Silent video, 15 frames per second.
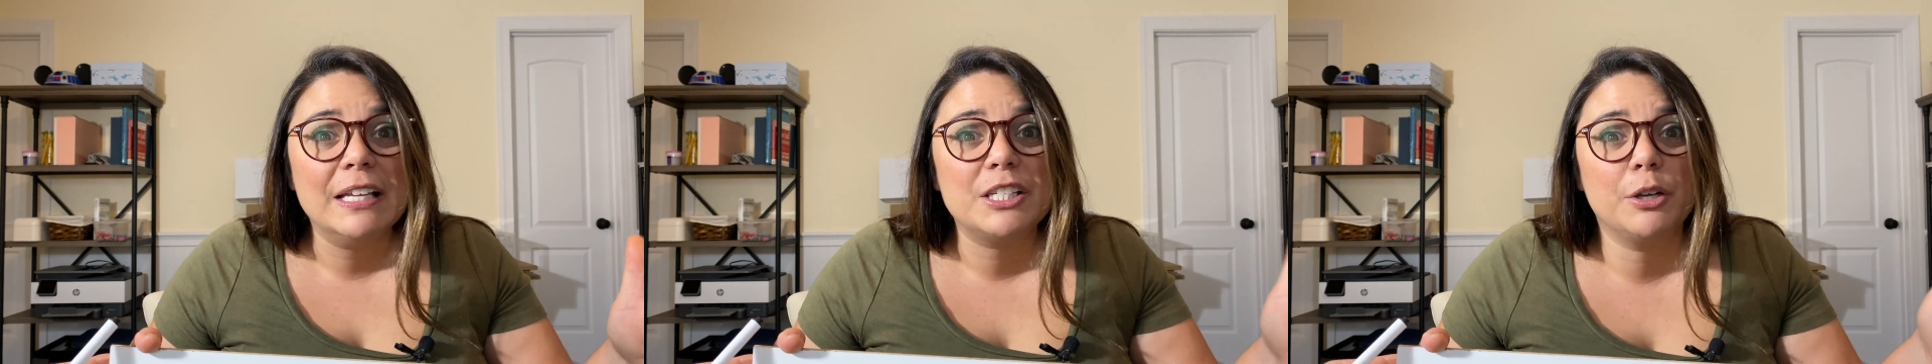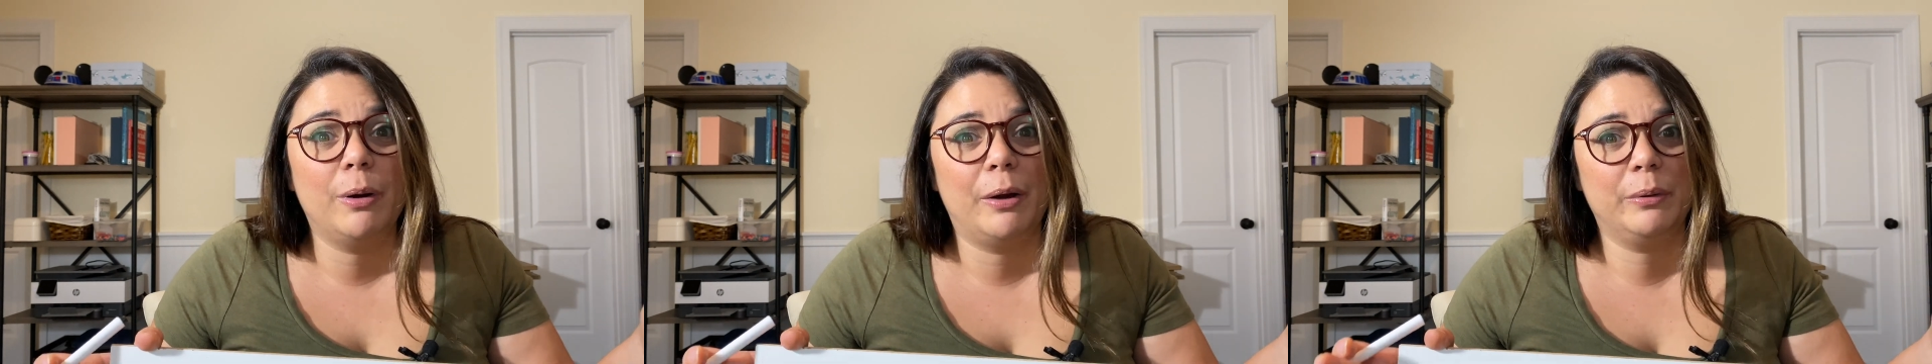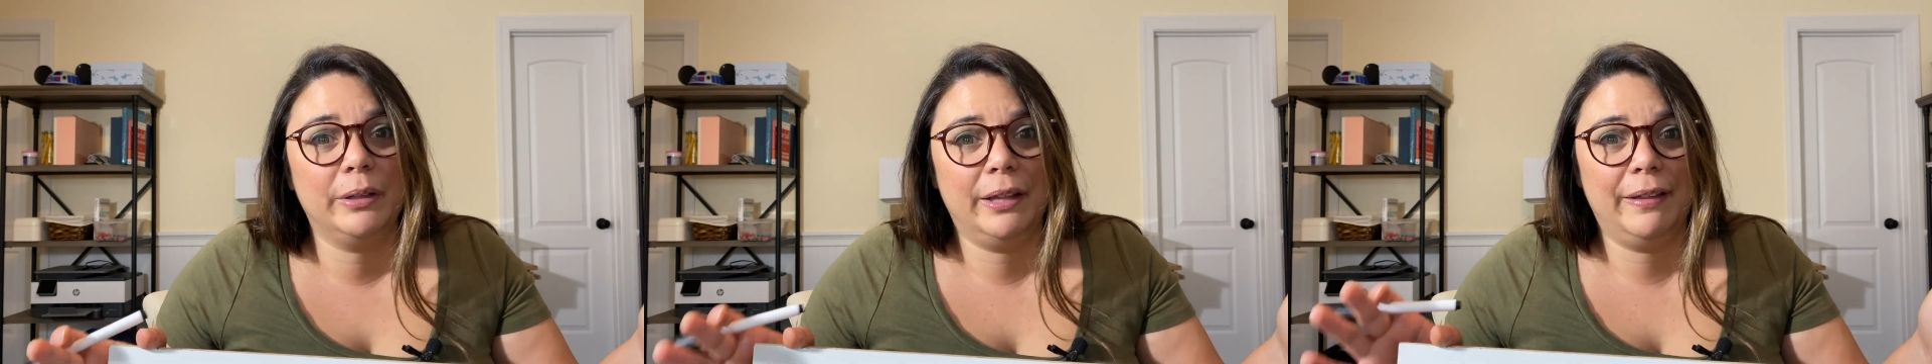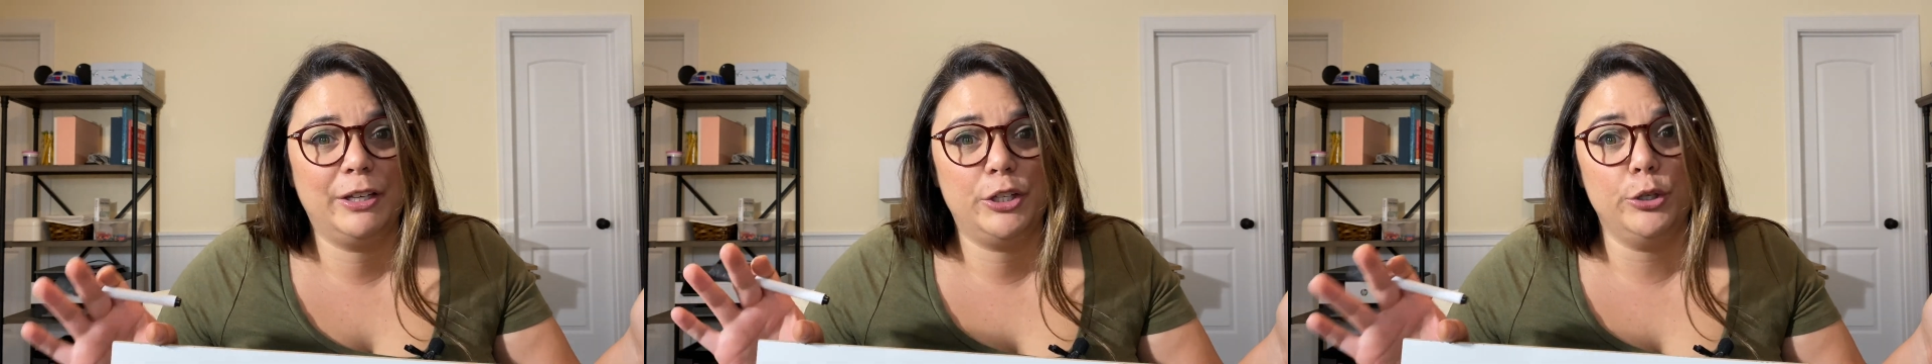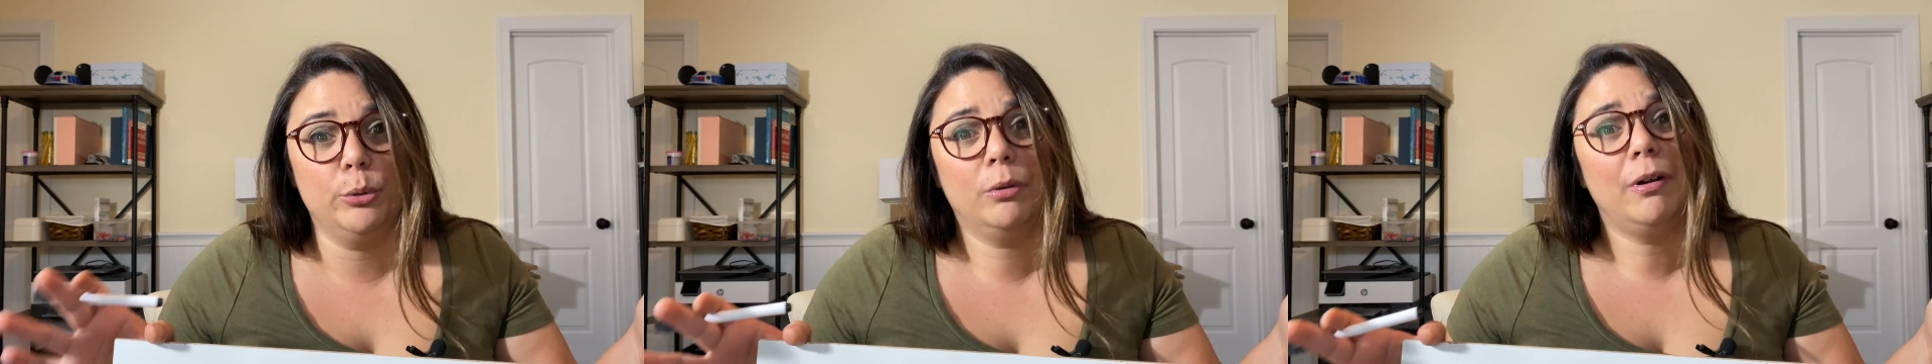so I really
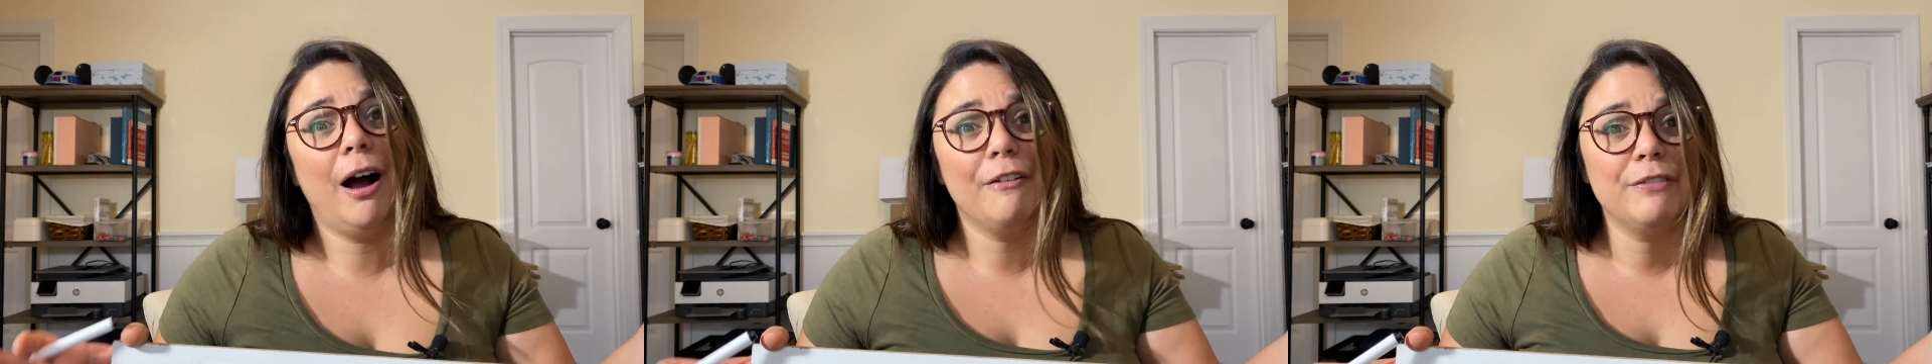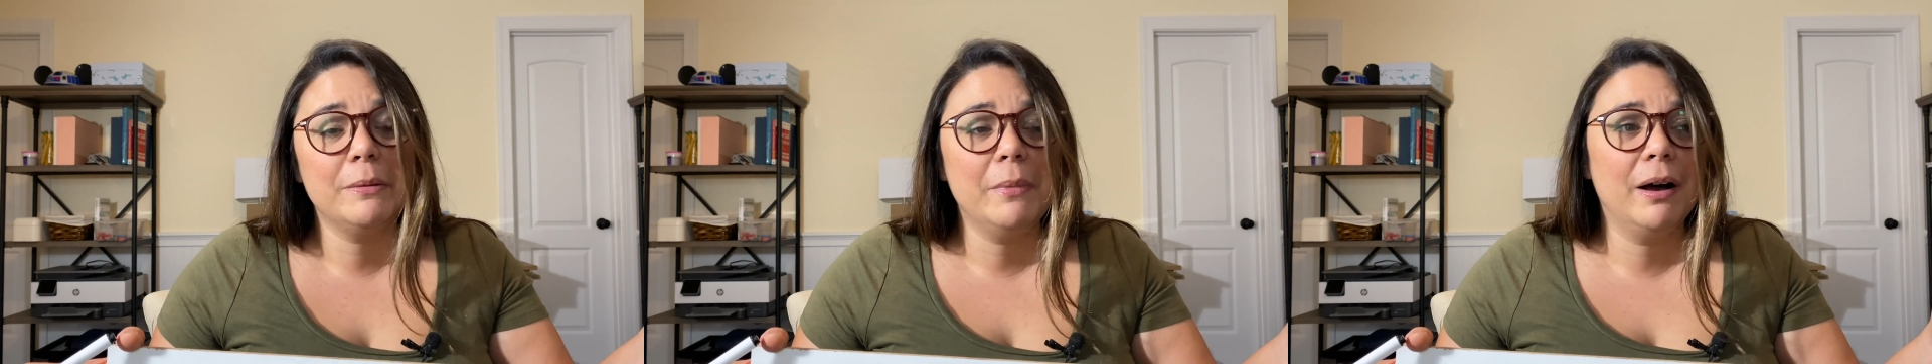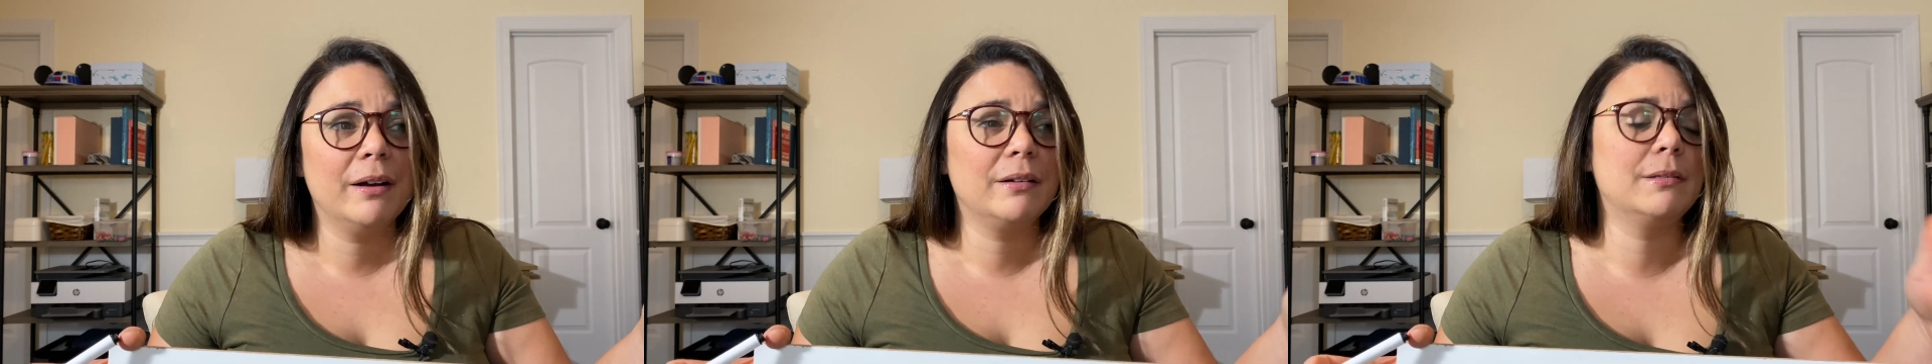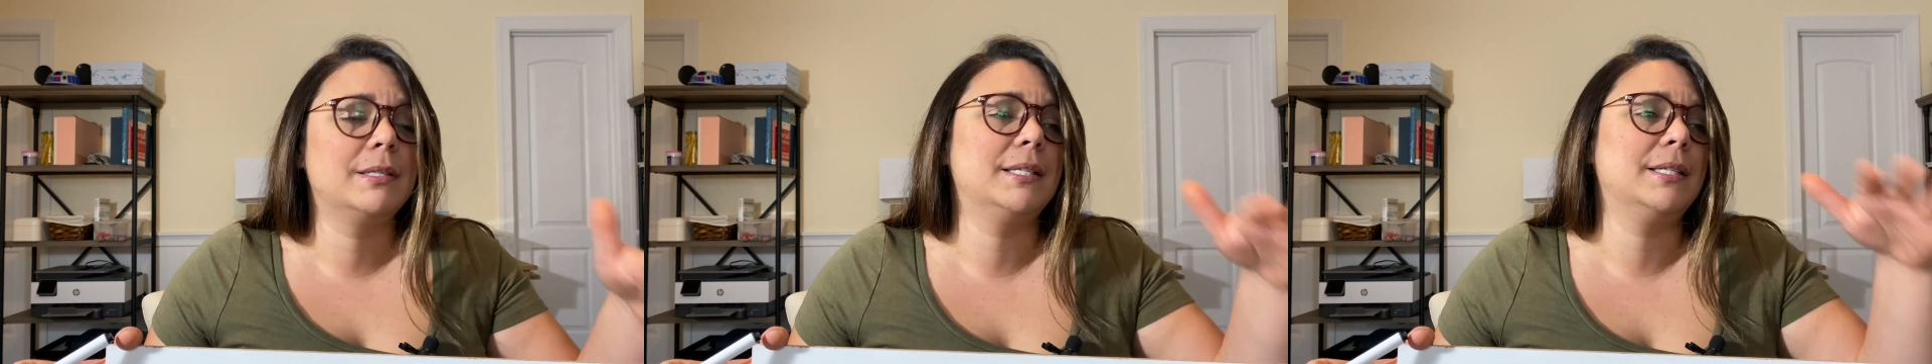like cute coffee mugs.